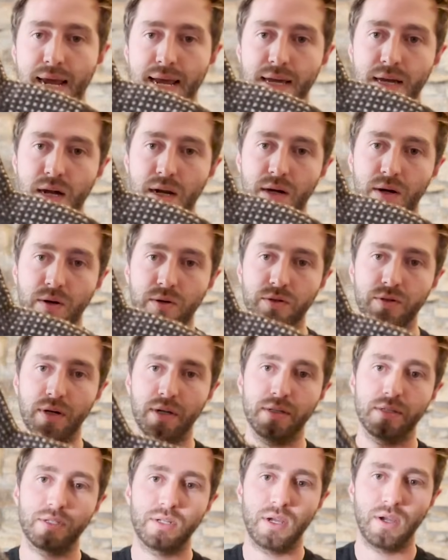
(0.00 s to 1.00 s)
a colour
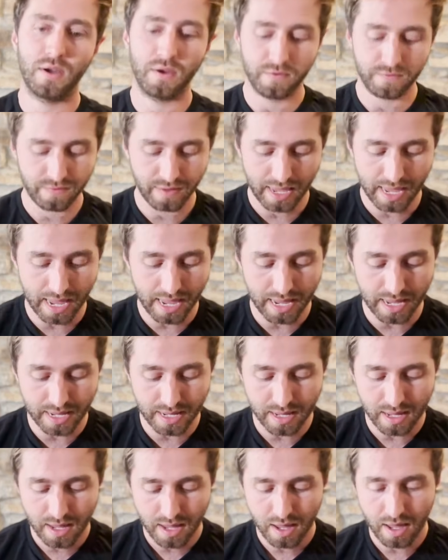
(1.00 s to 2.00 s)
contrast of a
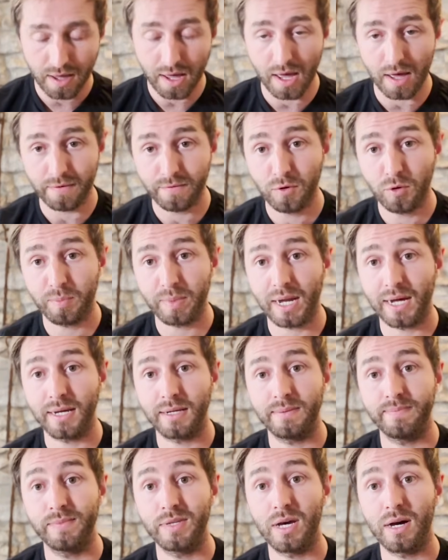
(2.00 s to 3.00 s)
4-ply
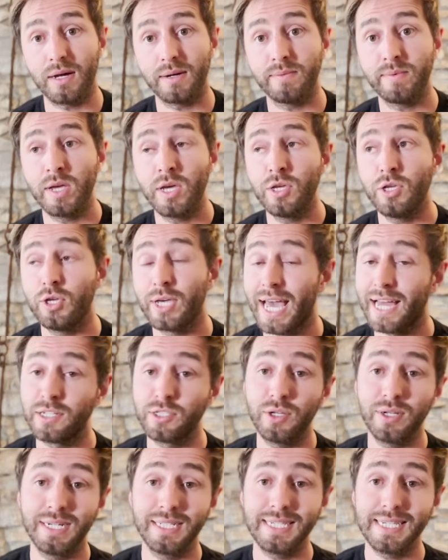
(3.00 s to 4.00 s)
yarn. You can do
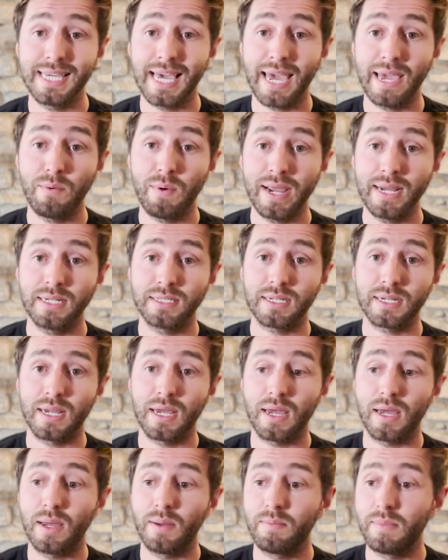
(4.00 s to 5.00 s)
it in a DK weight.
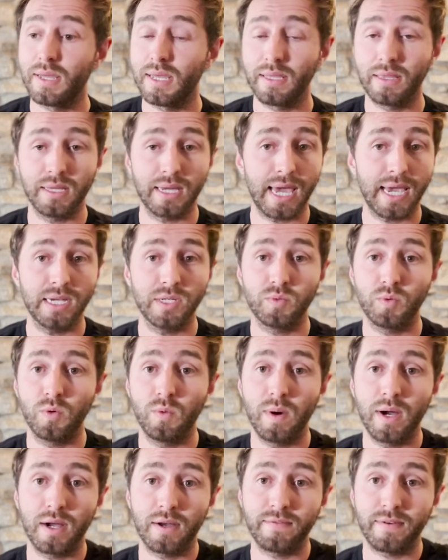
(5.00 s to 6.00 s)
The gauge will
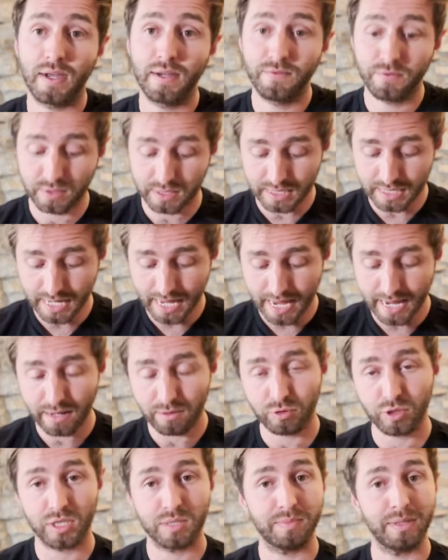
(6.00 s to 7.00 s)
work fine for a DK. It
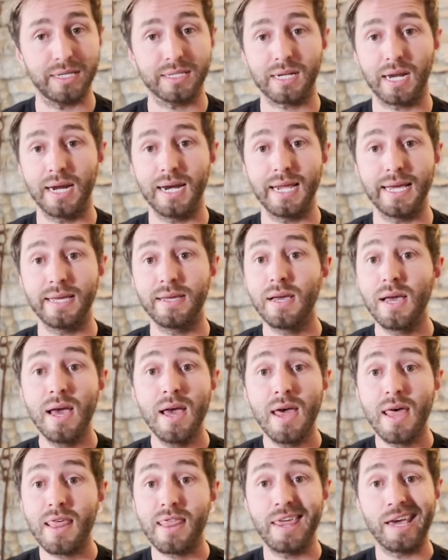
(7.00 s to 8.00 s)
would just be a slightly
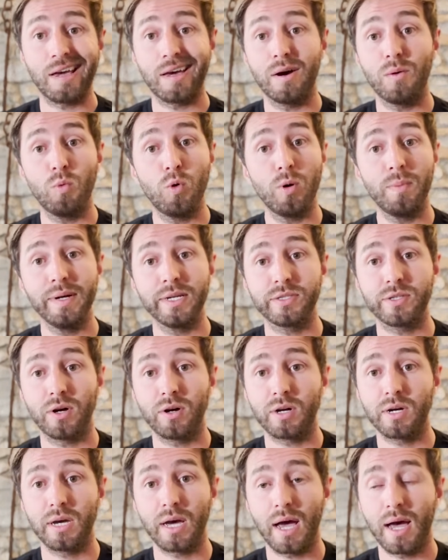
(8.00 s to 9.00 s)
thicker, warmer
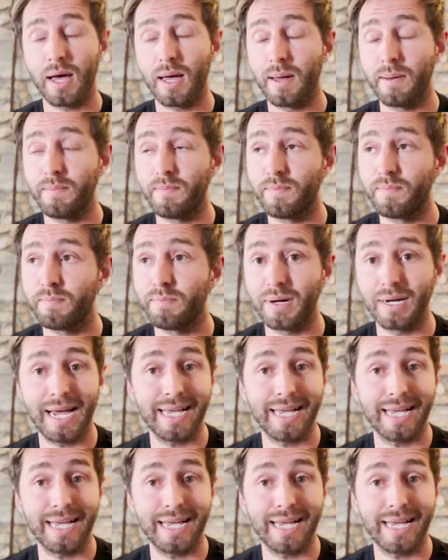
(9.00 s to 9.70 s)
sock, but